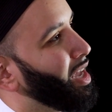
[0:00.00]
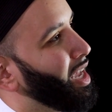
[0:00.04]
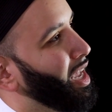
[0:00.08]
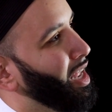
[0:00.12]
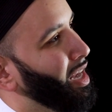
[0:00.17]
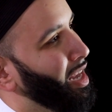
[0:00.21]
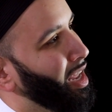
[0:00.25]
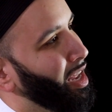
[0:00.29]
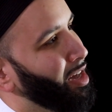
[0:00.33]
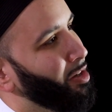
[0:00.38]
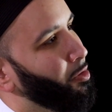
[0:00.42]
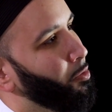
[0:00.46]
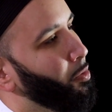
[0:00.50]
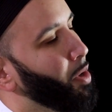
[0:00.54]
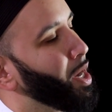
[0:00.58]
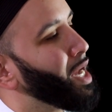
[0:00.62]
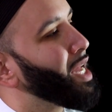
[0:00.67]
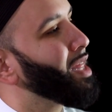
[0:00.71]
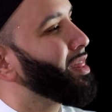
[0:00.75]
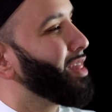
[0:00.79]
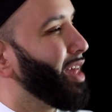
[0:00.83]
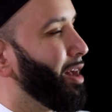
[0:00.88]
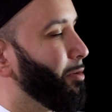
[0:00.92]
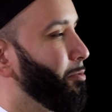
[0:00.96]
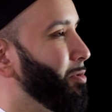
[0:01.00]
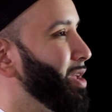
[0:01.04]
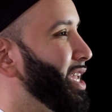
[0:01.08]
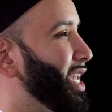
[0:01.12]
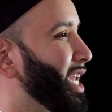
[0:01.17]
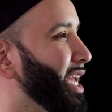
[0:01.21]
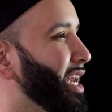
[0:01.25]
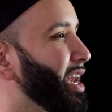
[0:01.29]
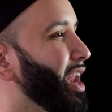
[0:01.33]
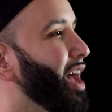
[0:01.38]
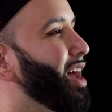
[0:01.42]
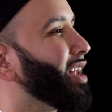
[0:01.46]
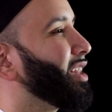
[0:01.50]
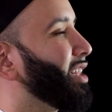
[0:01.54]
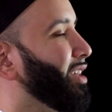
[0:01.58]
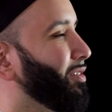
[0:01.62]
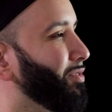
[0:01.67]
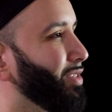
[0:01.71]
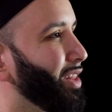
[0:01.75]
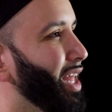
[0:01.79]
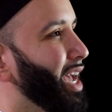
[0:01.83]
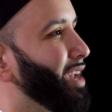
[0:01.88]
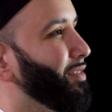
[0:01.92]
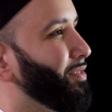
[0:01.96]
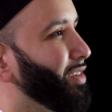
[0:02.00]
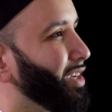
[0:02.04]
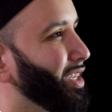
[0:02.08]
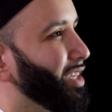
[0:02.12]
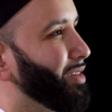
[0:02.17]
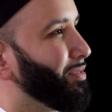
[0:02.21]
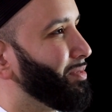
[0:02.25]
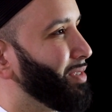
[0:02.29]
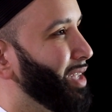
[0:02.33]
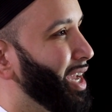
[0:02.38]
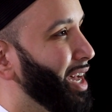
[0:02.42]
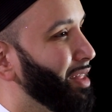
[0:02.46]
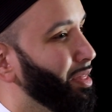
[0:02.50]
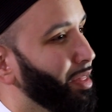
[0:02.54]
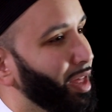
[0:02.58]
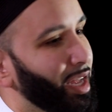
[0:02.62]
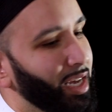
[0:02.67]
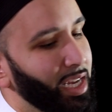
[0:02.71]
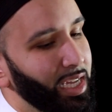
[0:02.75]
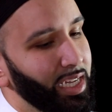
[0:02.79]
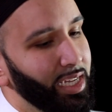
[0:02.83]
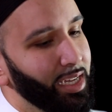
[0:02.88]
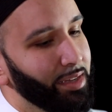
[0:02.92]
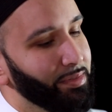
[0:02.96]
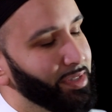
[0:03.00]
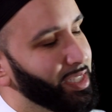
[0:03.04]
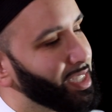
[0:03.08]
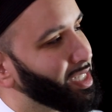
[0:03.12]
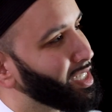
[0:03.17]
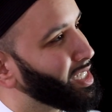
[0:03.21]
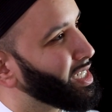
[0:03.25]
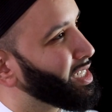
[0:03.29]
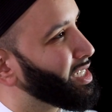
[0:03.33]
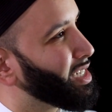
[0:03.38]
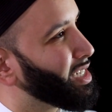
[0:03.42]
in a way that we cannot give life and give death. And he gives this